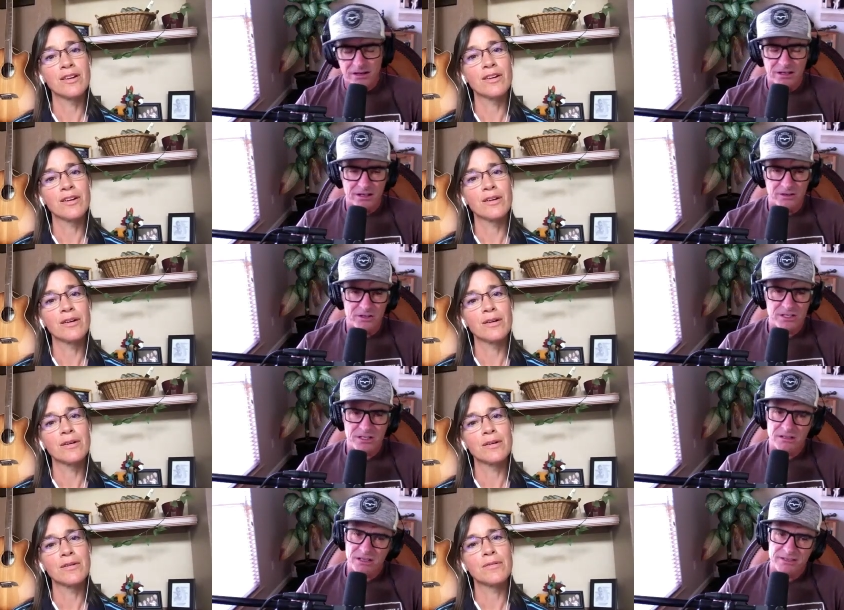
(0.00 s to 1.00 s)
Speaker 1: And usually
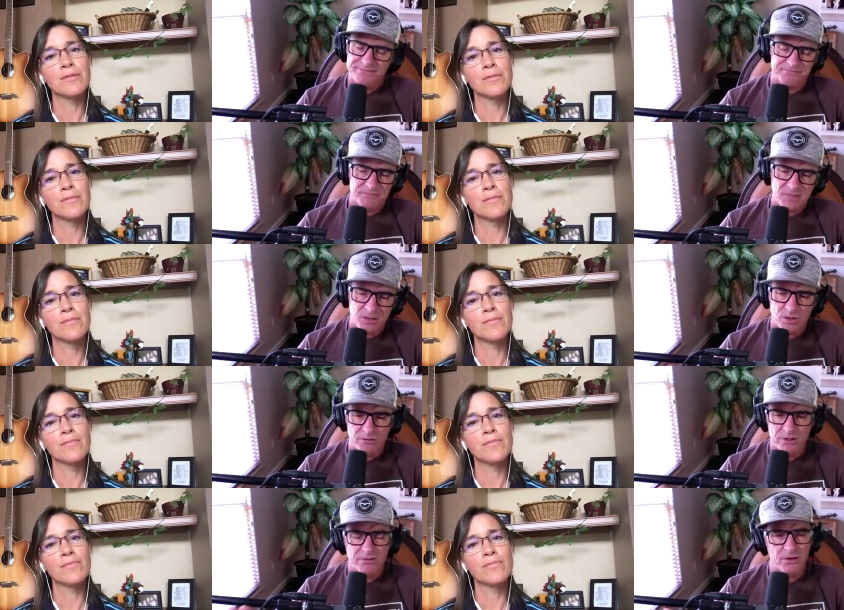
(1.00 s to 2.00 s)
they'll go, "Hey, we're not
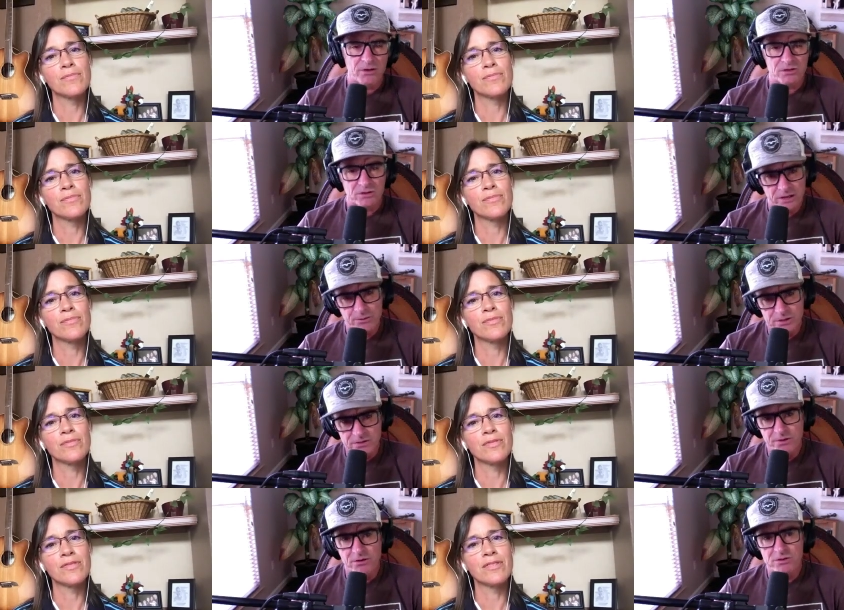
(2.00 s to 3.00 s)
really focused on that. We're
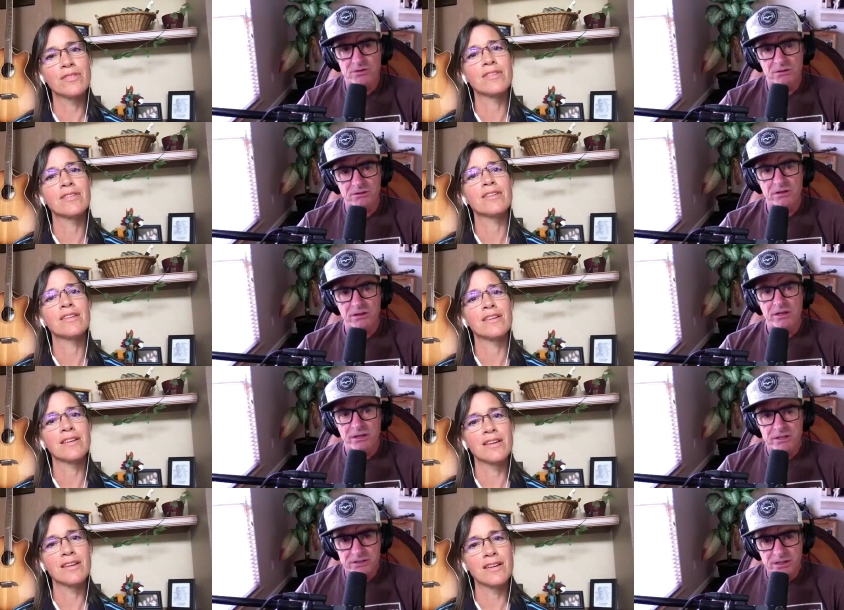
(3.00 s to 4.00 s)
just focused on
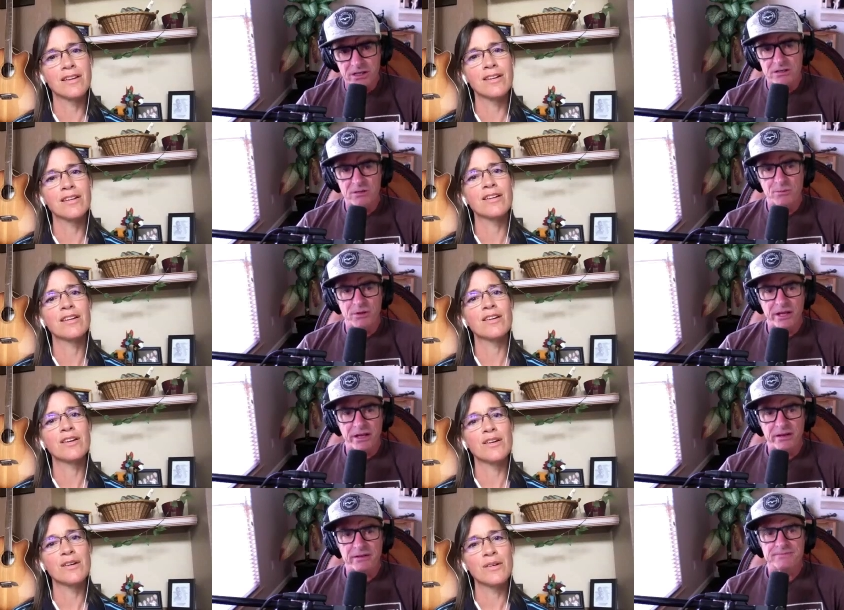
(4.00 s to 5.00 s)
sticking to the
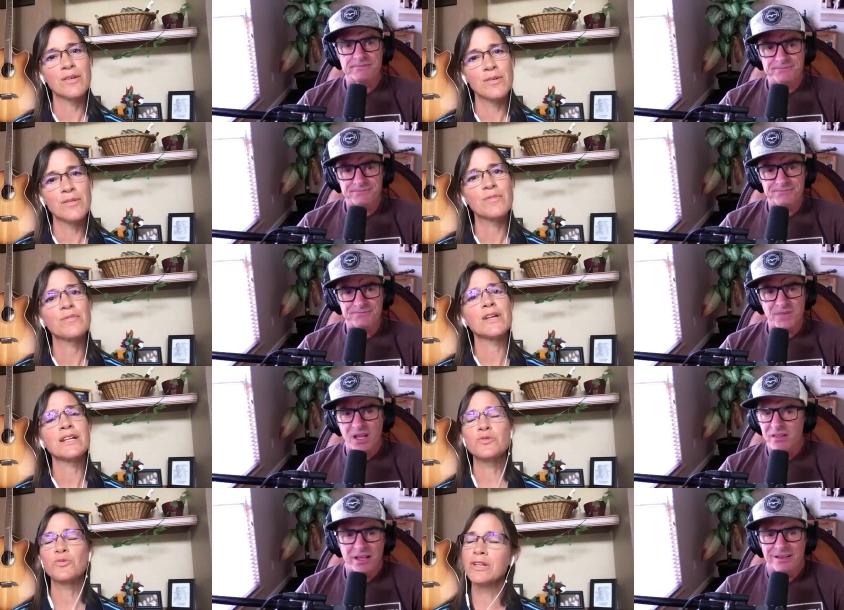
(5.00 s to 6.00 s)
plan and
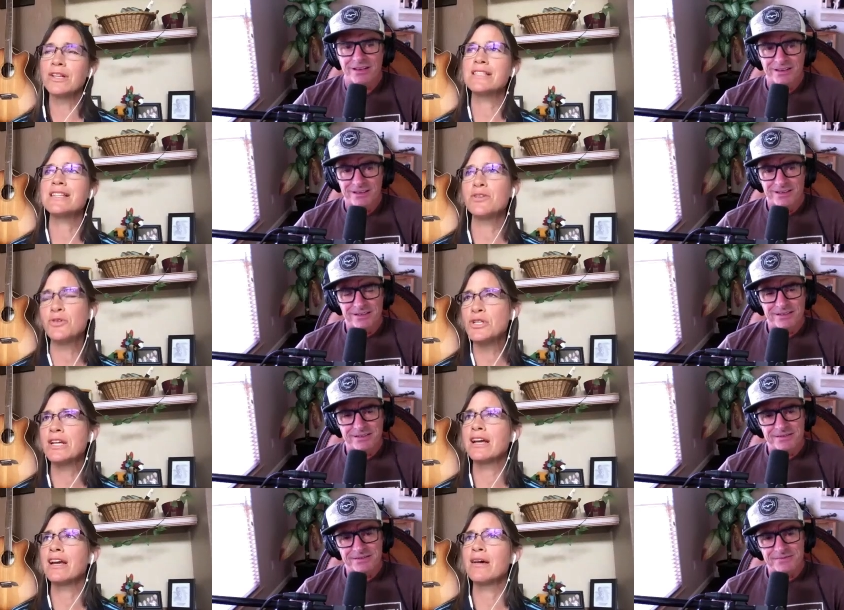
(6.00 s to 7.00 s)
Speaker 2: that's really that's
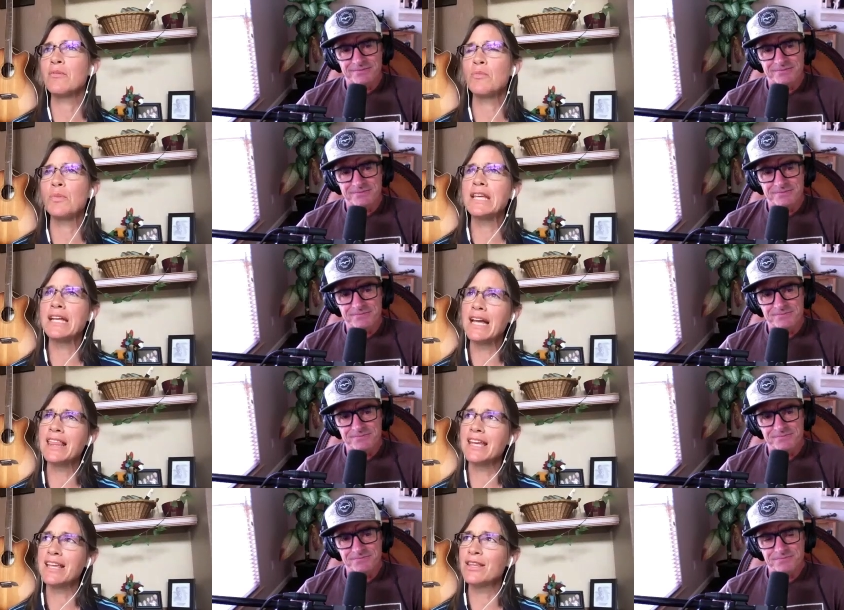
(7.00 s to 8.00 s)
interesting but then i
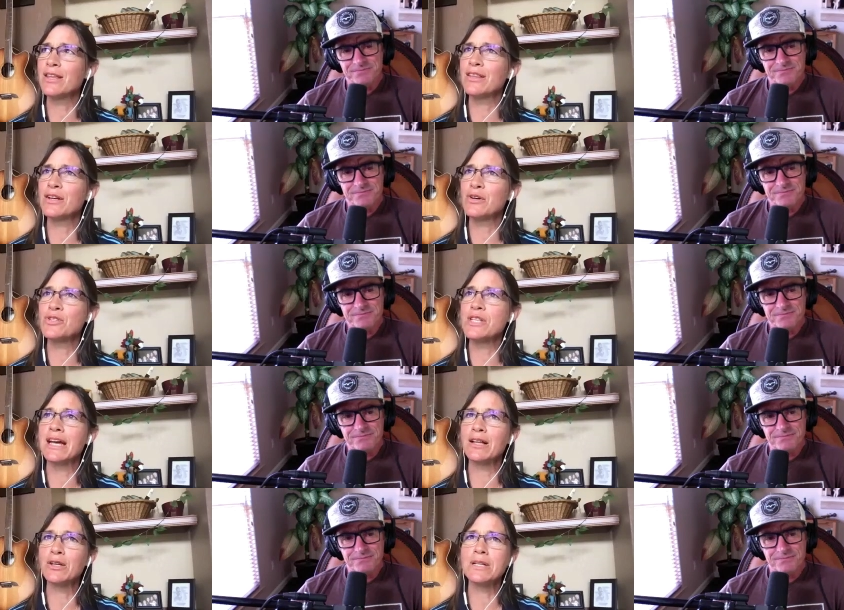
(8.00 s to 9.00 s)
think that there's an
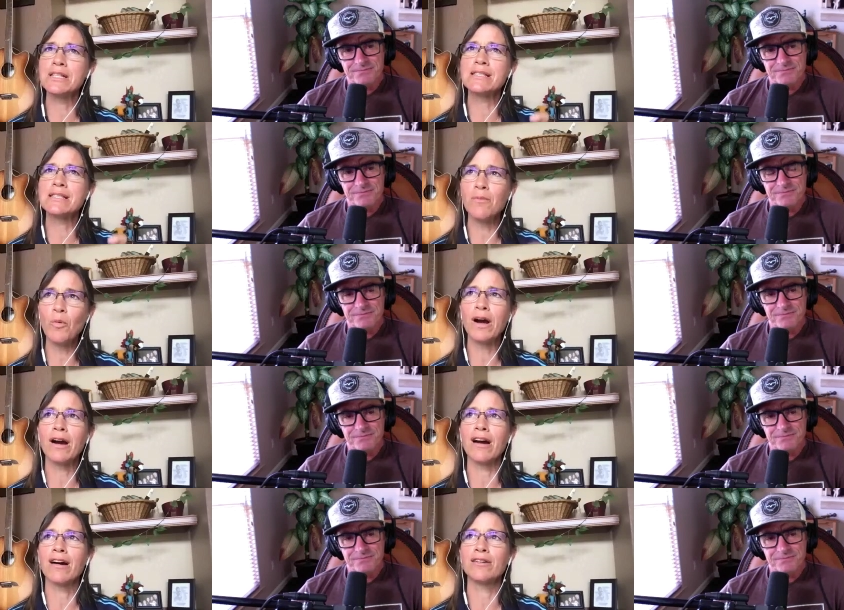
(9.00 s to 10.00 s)
element
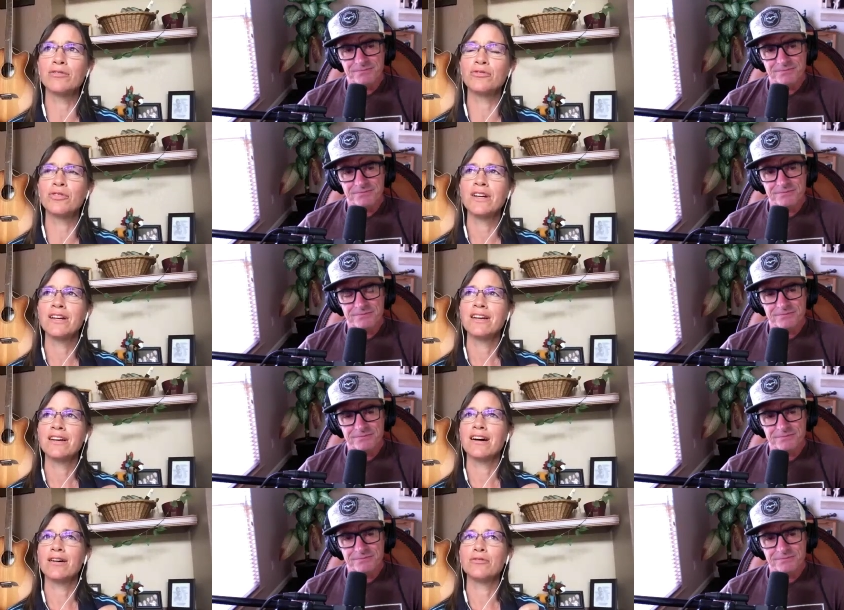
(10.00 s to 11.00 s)
somewhere of
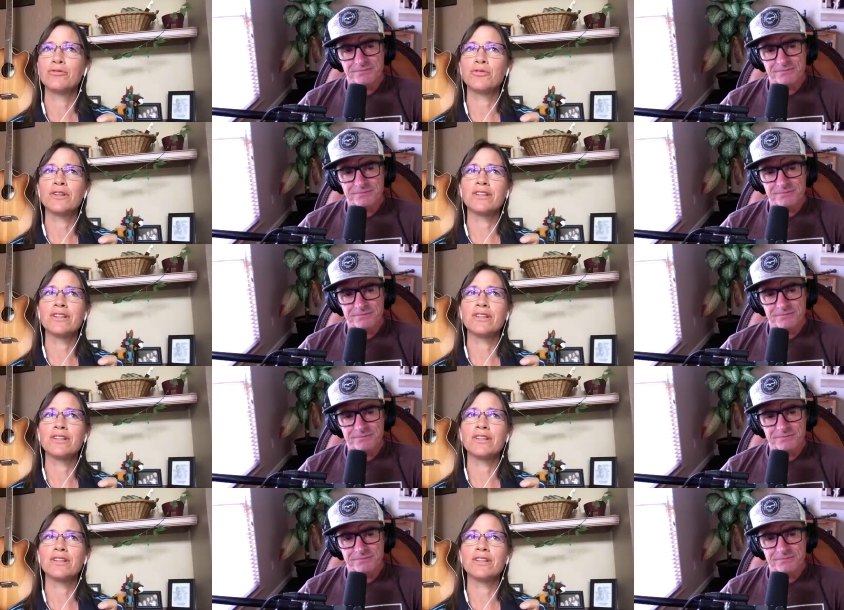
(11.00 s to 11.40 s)
of